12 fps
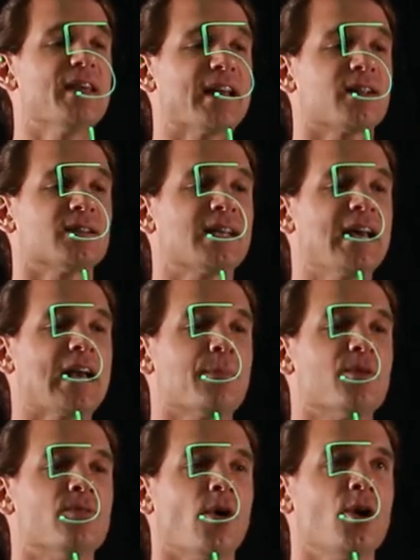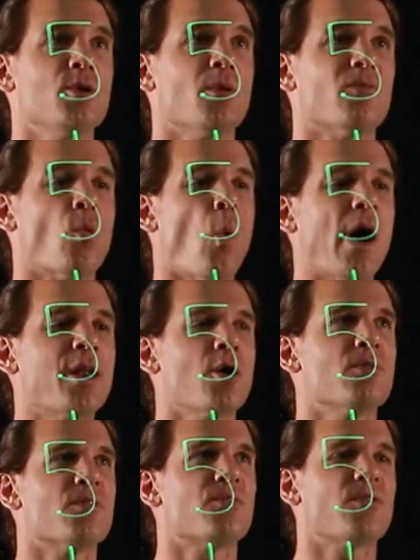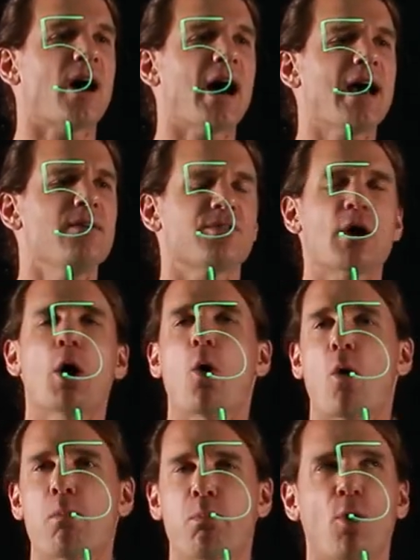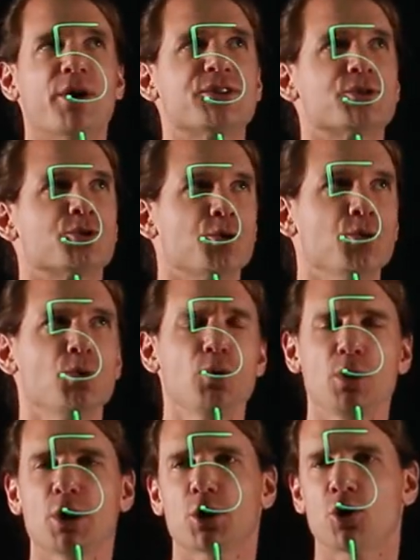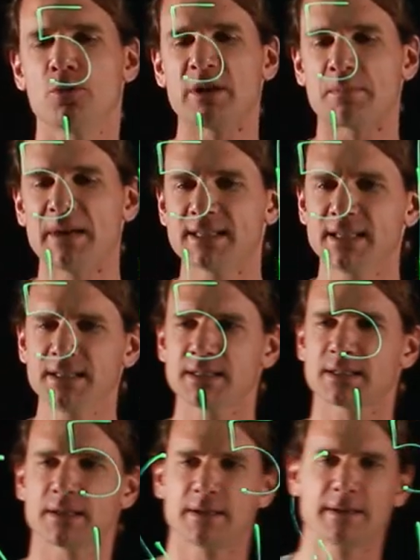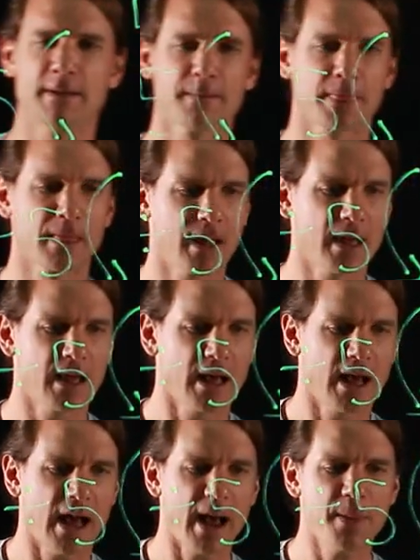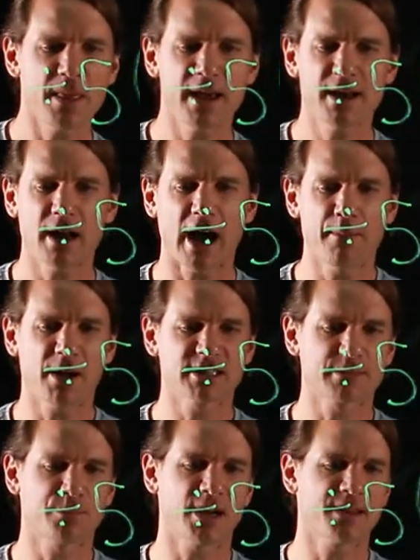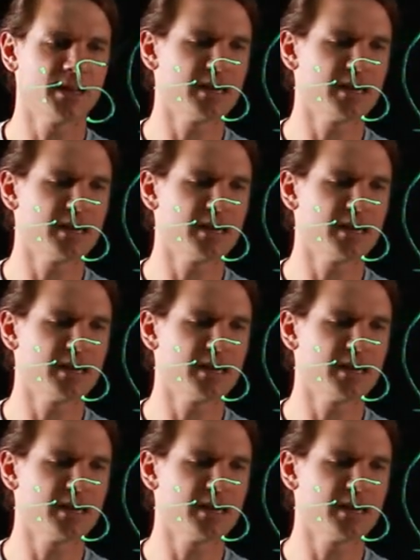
it'll take up a volume of 1 over 5, or 0.2 cubic meters. And then I multiply the